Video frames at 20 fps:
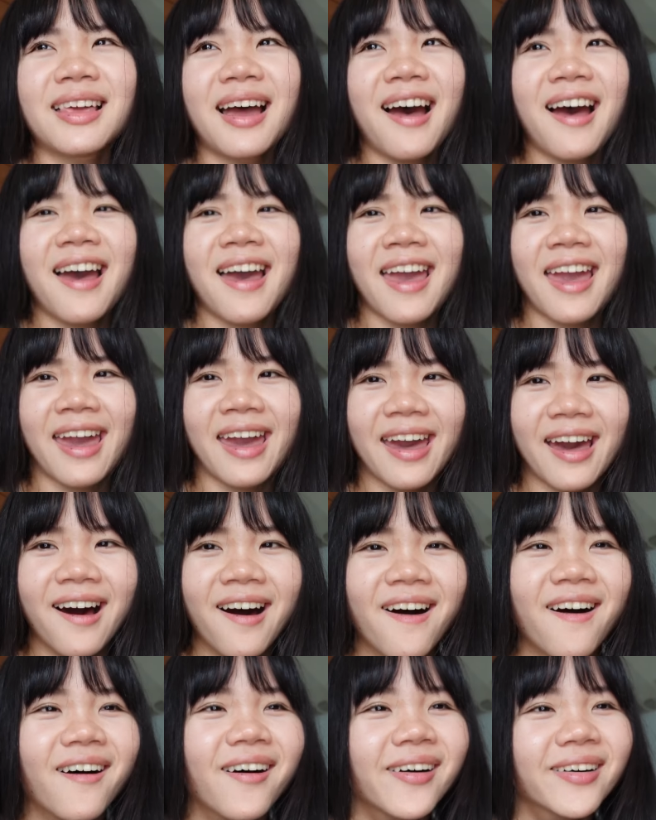the
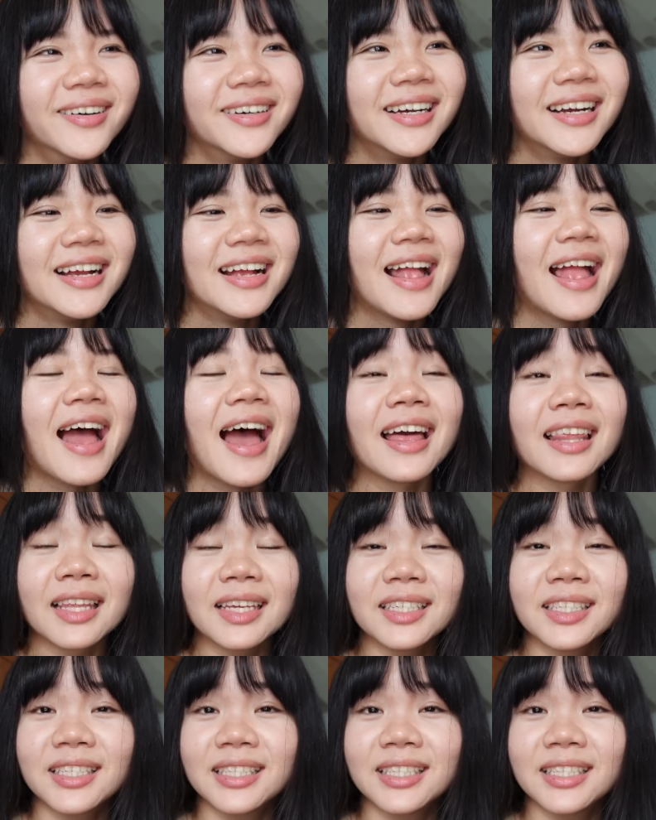hell?" I think